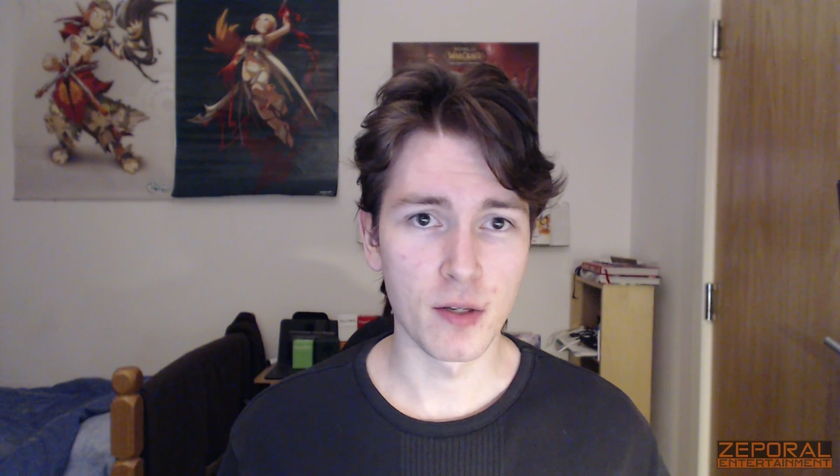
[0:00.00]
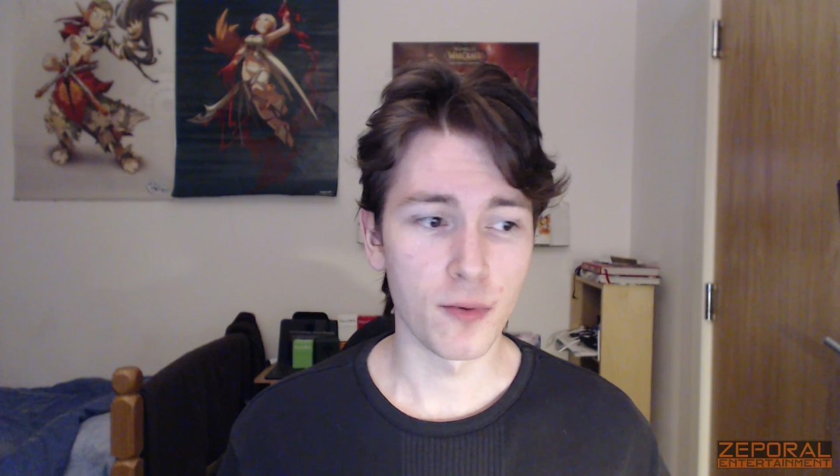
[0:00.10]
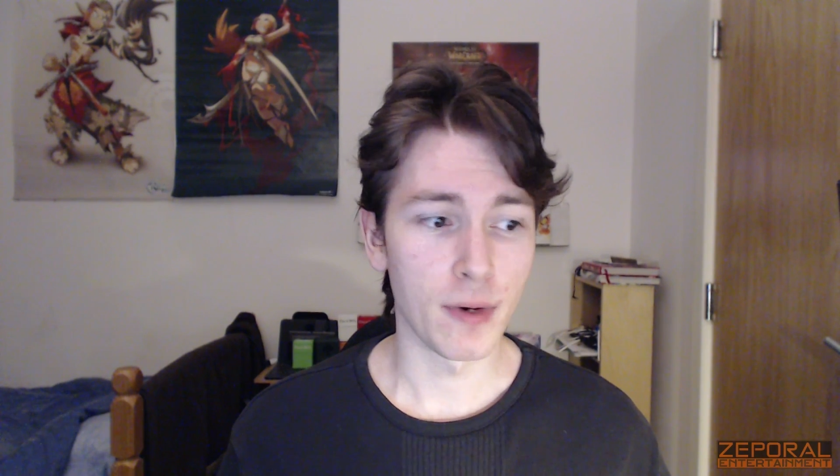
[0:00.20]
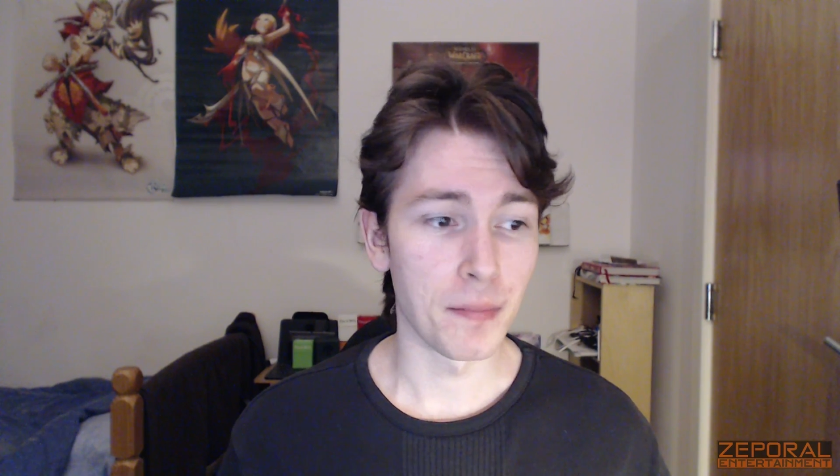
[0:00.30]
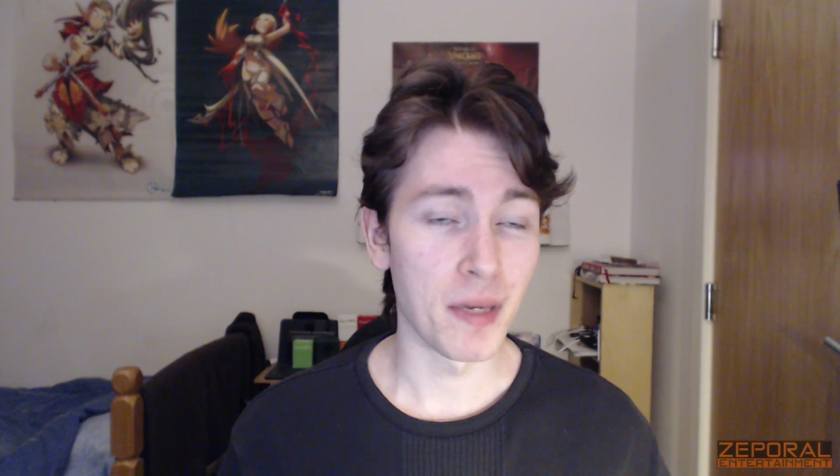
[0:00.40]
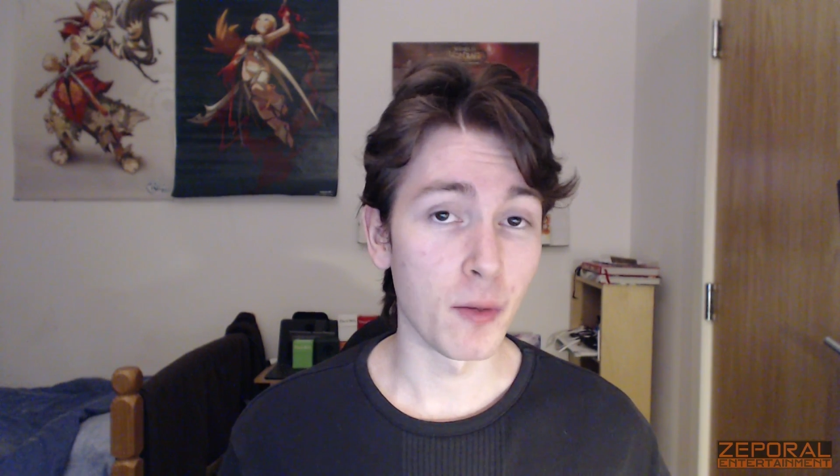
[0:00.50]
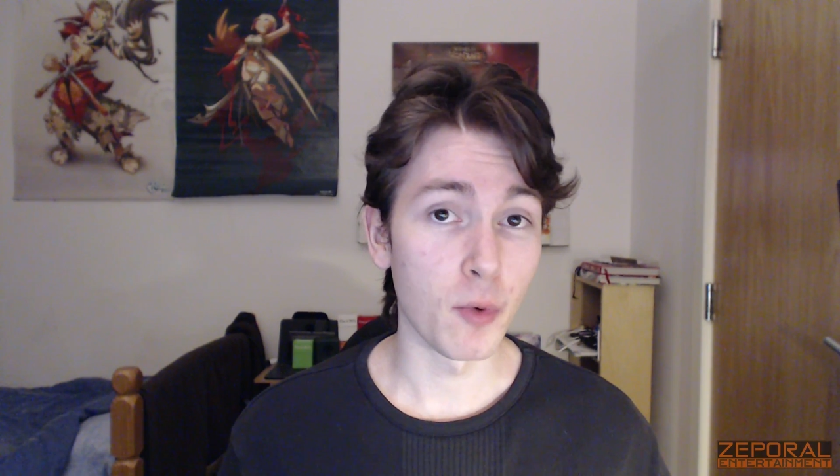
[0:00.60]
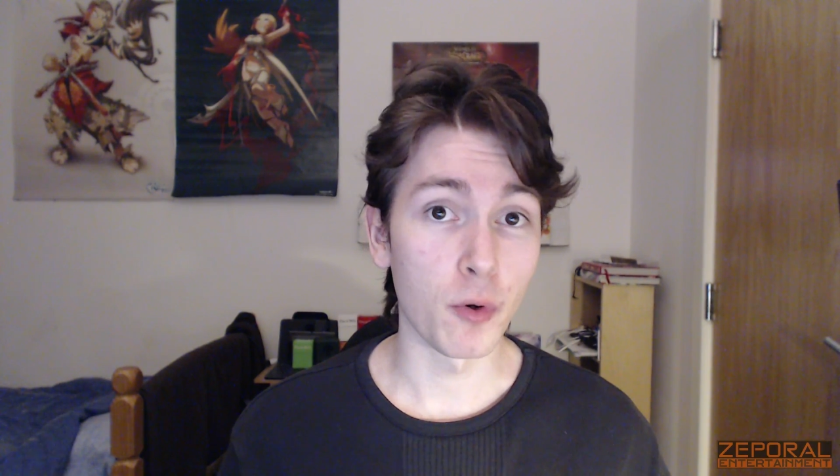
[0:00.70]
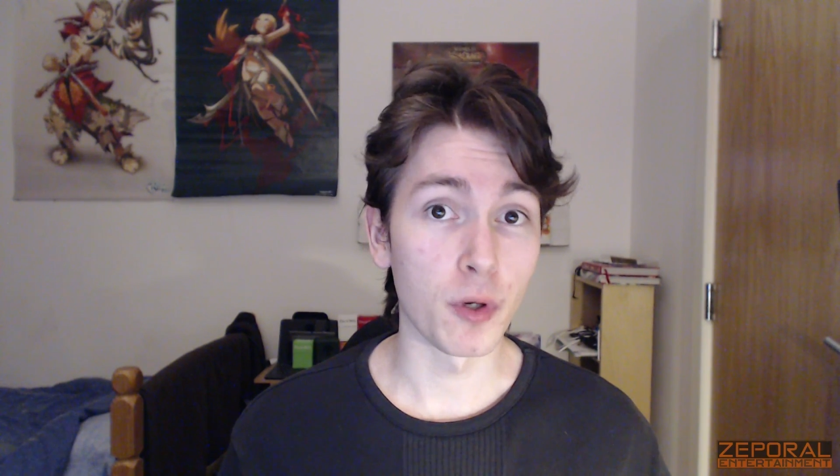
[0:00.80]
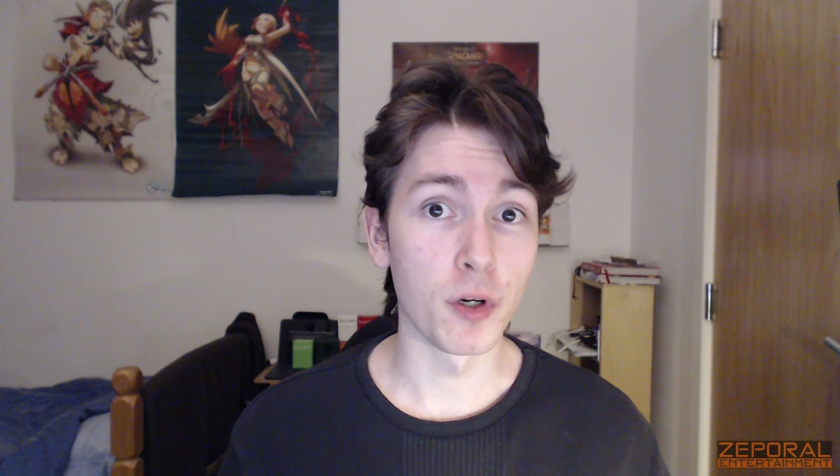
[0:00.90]
where being
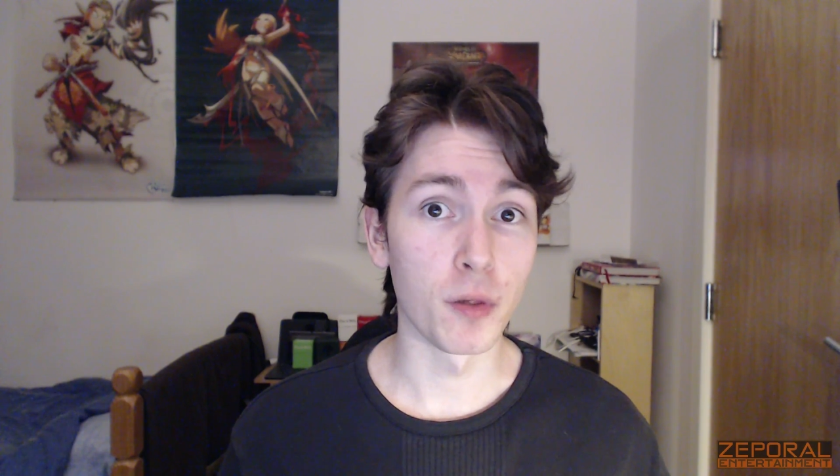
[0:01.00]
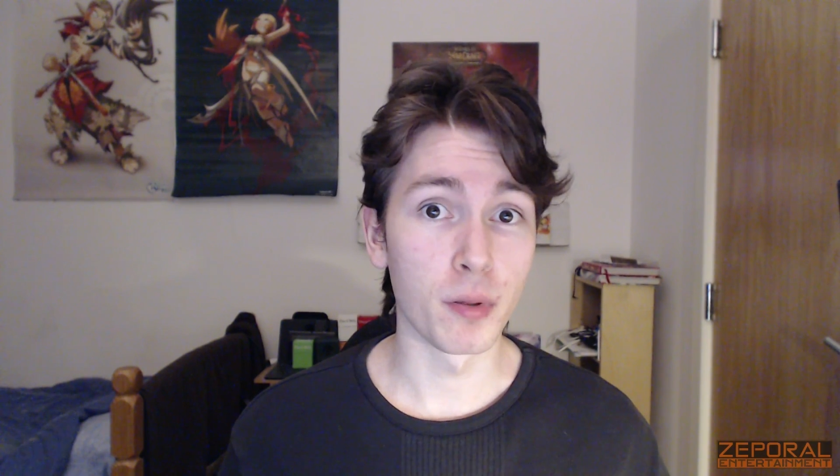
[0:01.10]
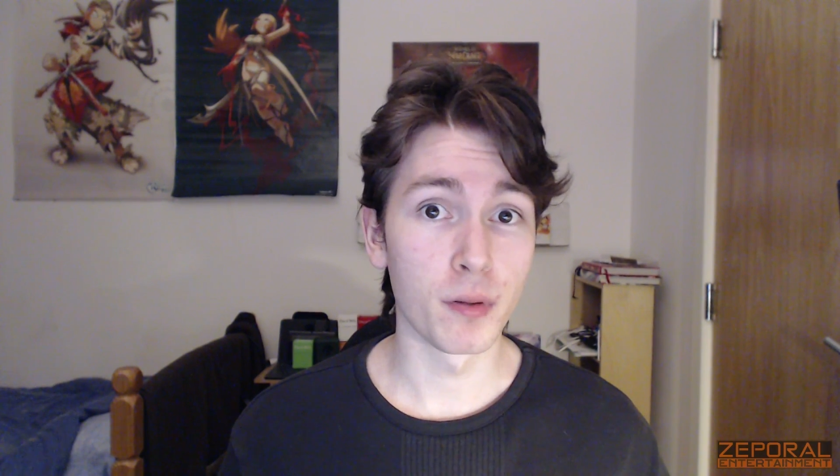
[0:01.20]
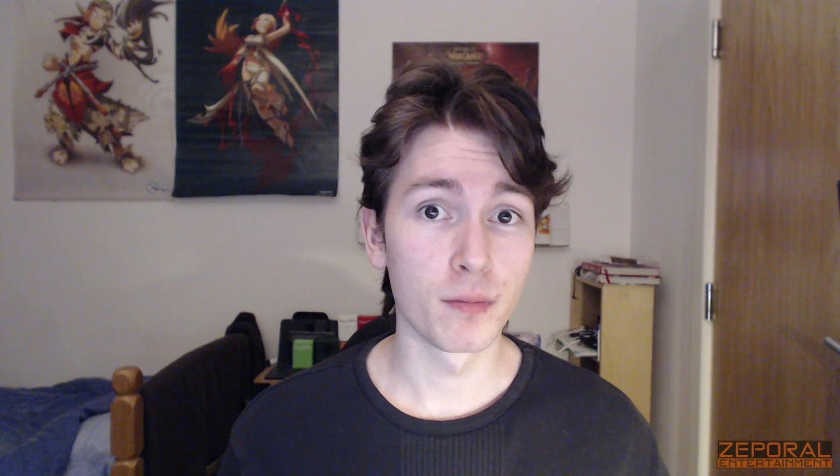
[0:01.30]
woken up